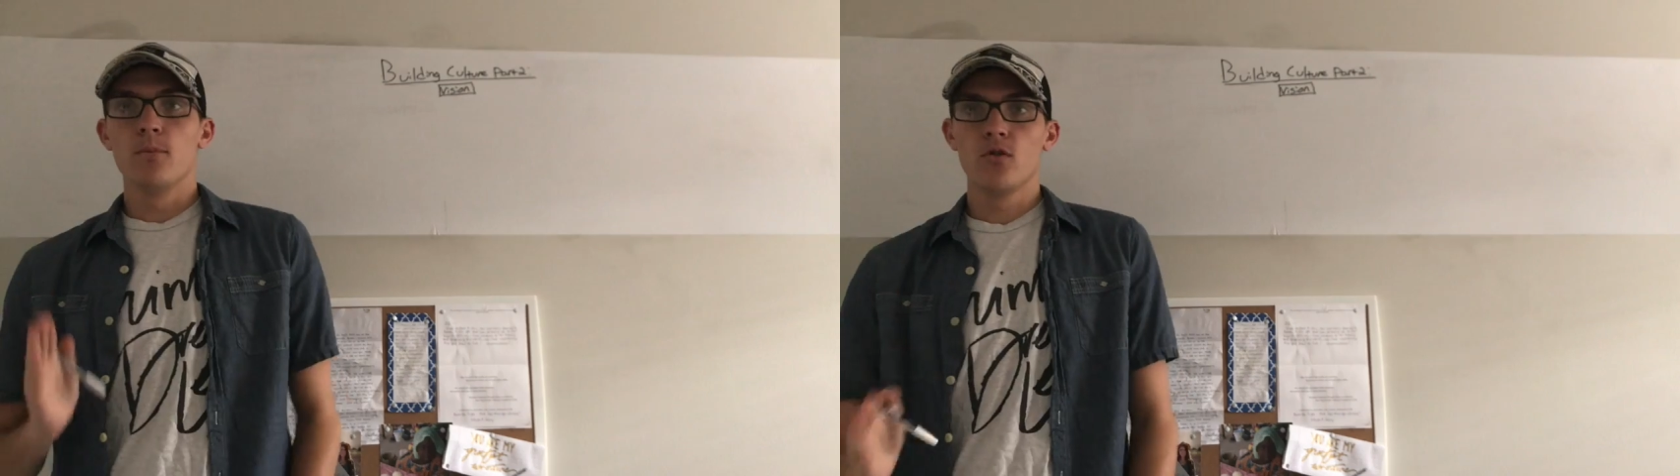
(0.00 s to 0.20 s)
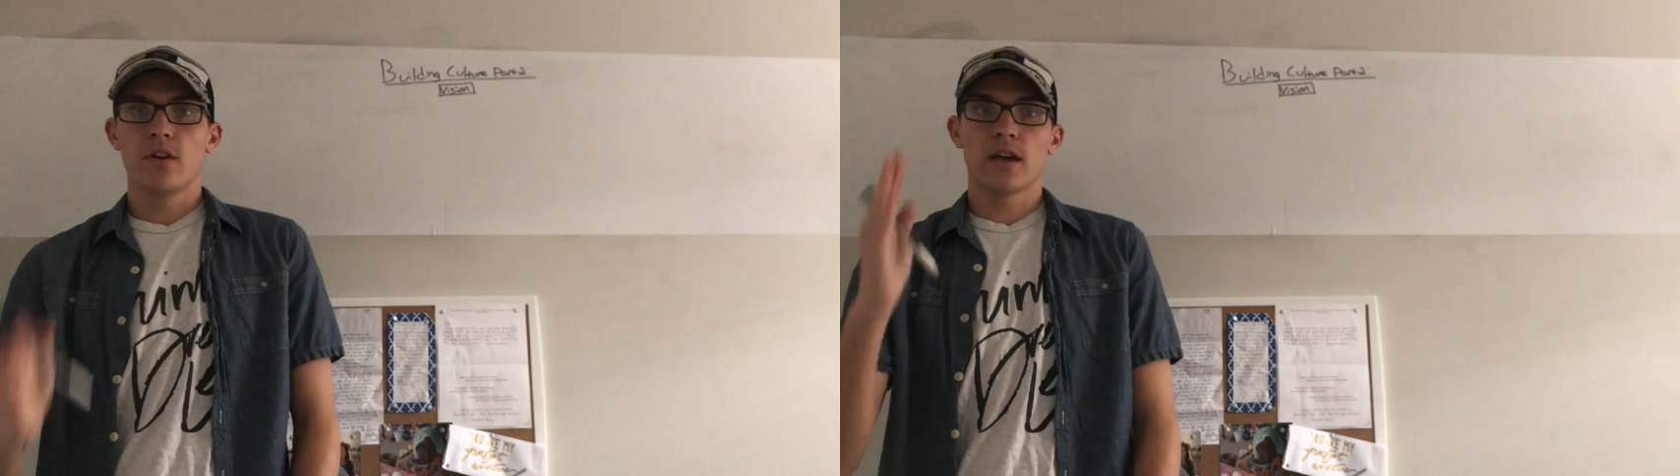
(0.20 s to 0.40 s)

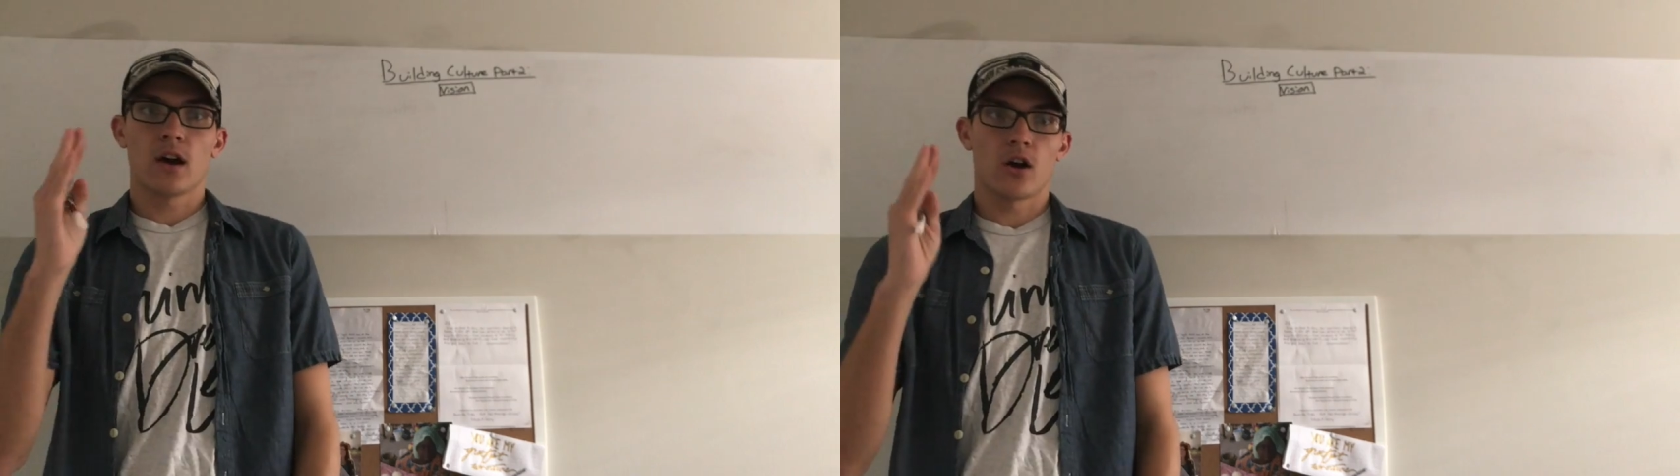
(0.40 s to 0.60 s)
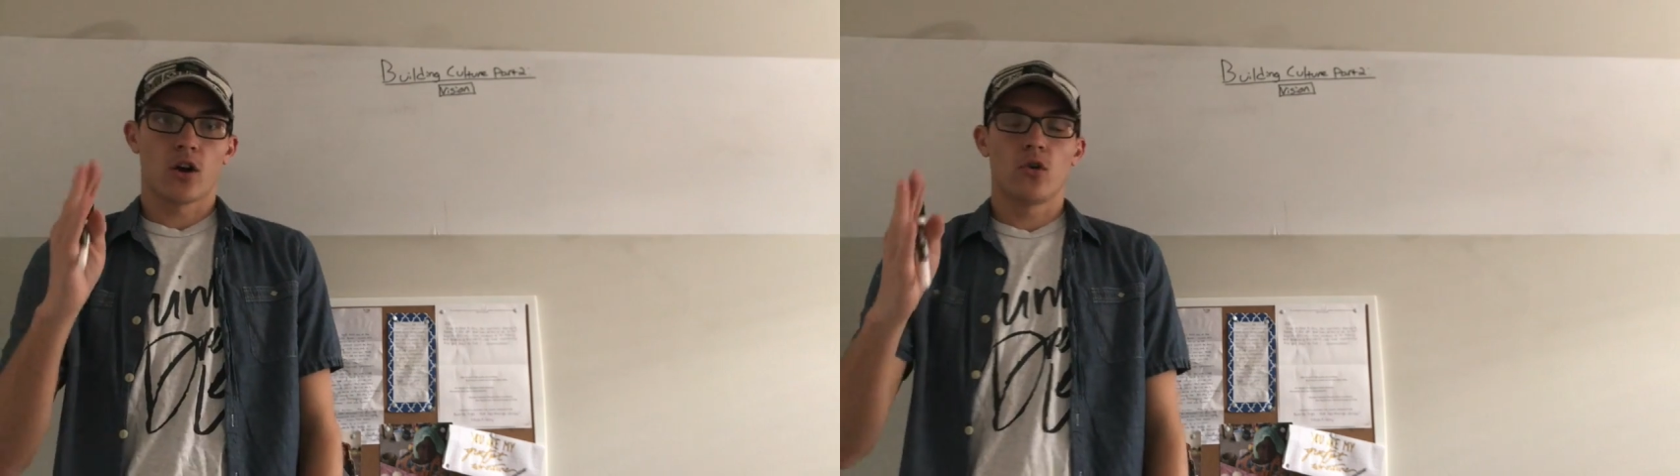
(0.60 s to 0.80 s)

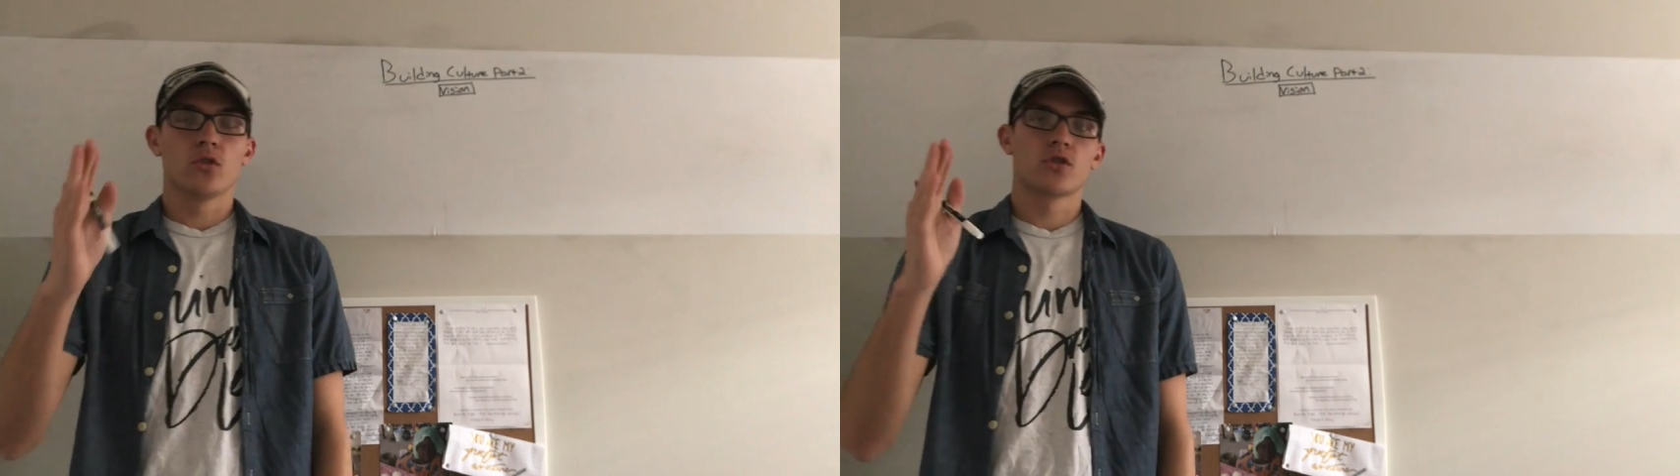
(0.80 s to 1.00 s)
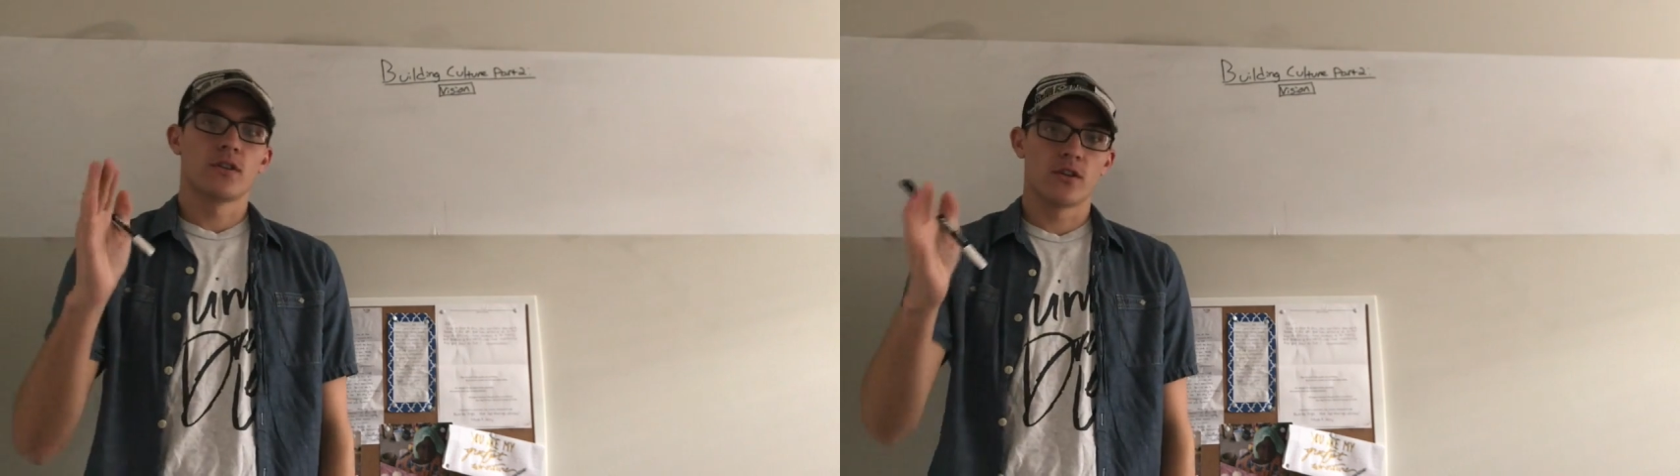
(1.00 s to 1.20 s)
moving our
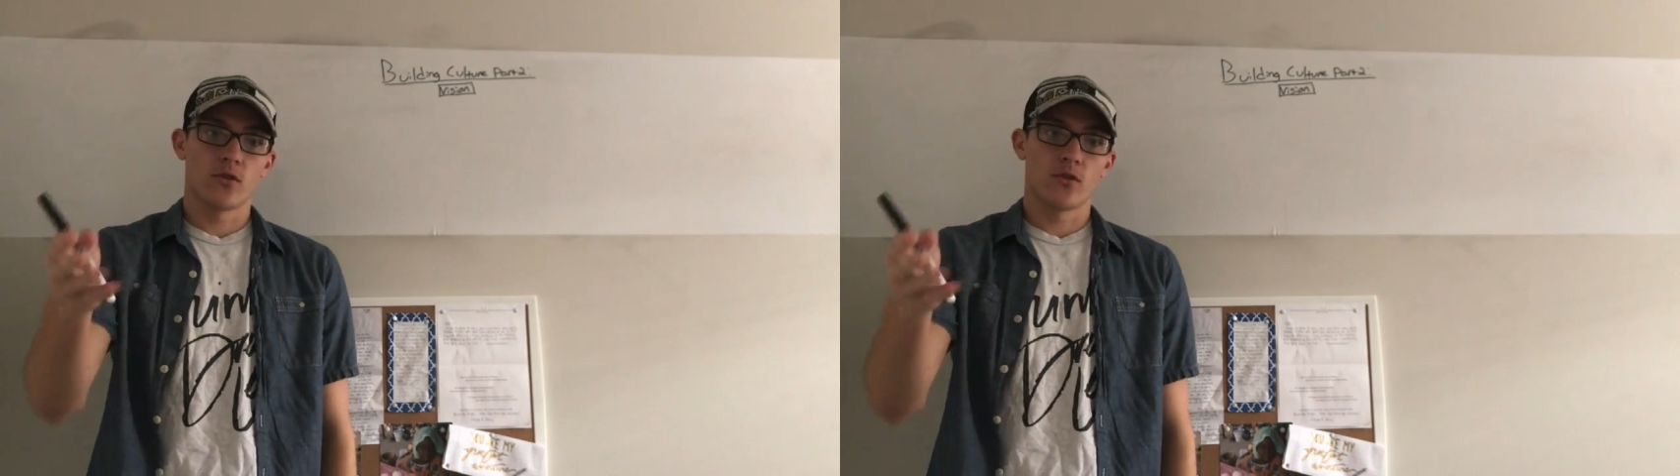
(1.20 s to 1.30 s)
culture in the